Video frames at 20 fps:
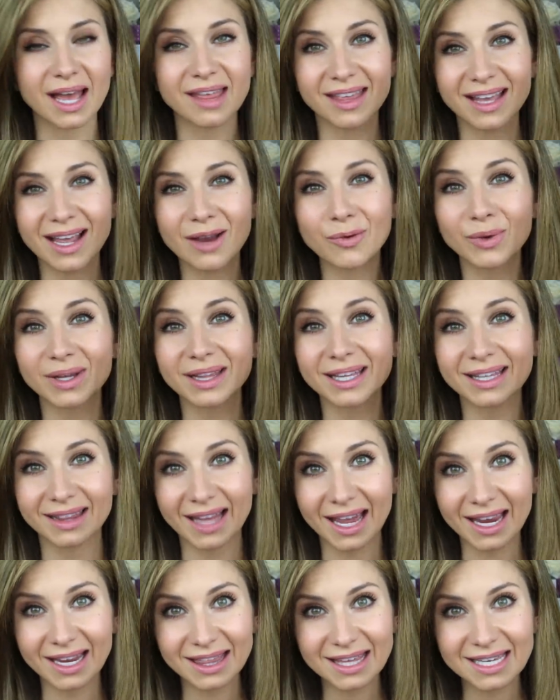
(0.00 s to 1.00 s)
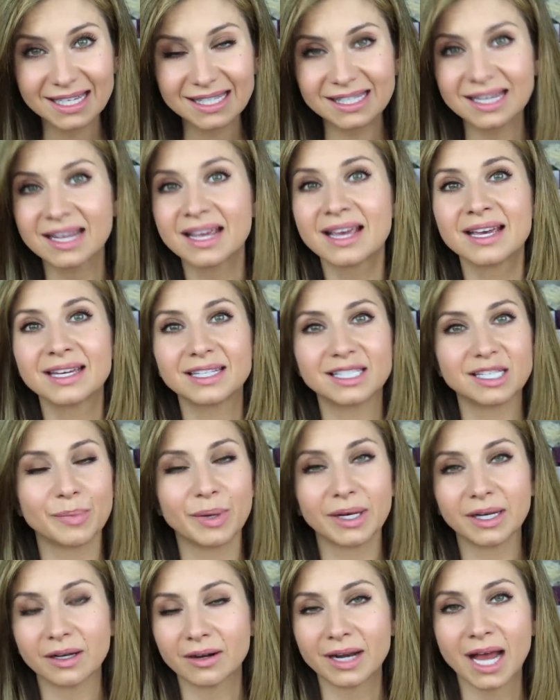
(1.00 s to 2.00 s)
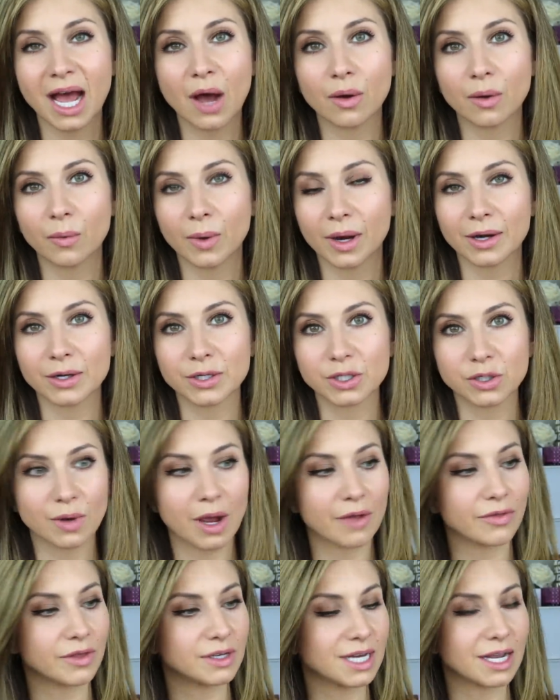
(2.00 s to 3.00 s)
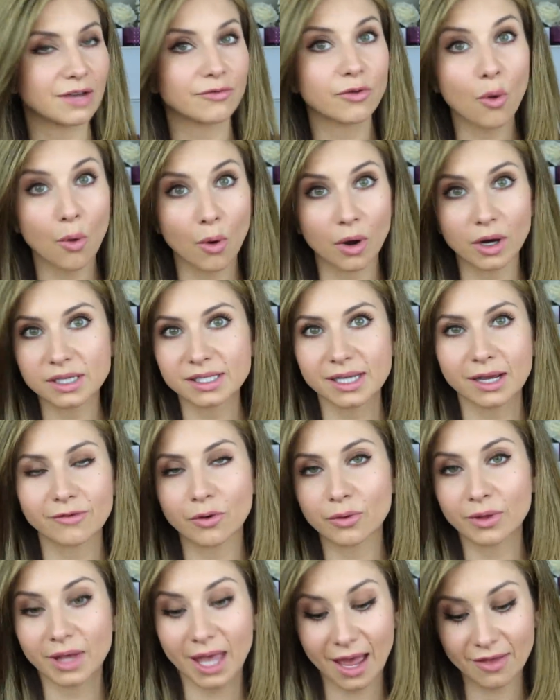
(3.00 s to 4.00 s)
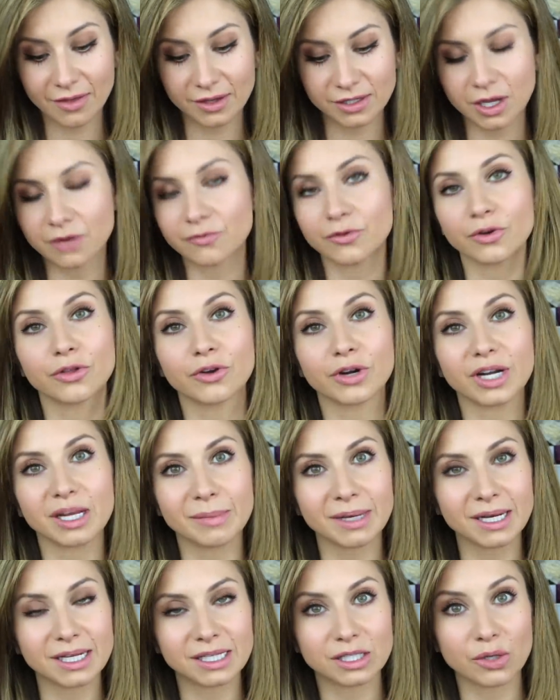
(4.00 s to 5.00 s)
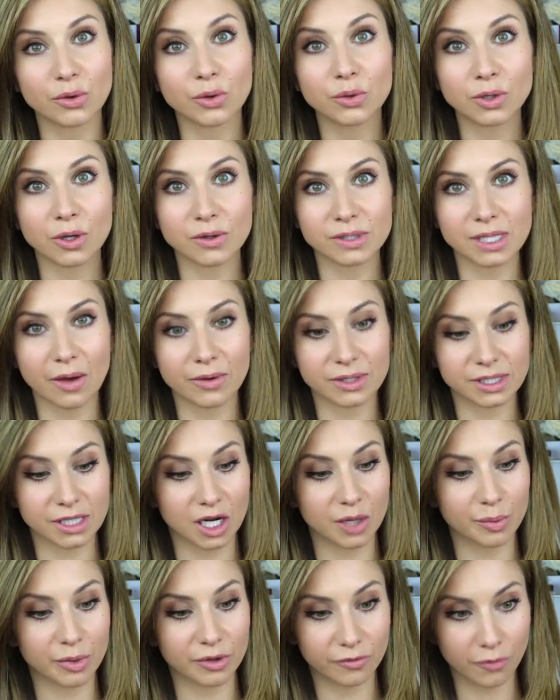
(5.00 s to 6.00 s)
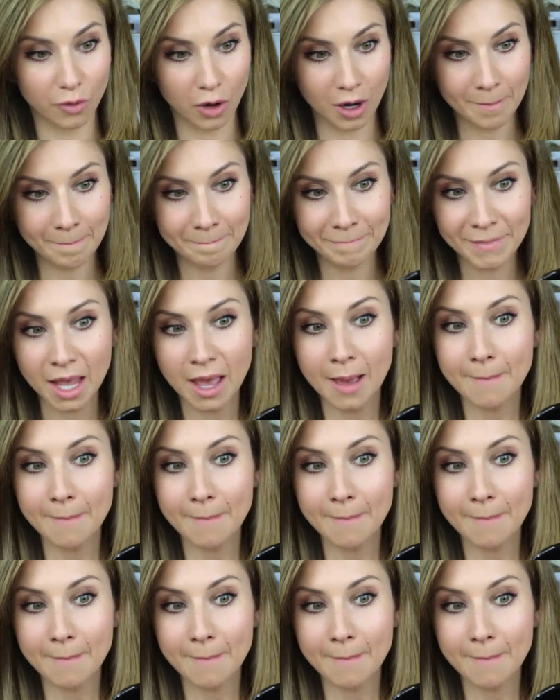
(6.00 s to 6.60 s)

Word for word: I think I really like this, depending on how it wears throughout the day, of course. I've only had this on for 30 minutes, so who knows how it's gonna perform.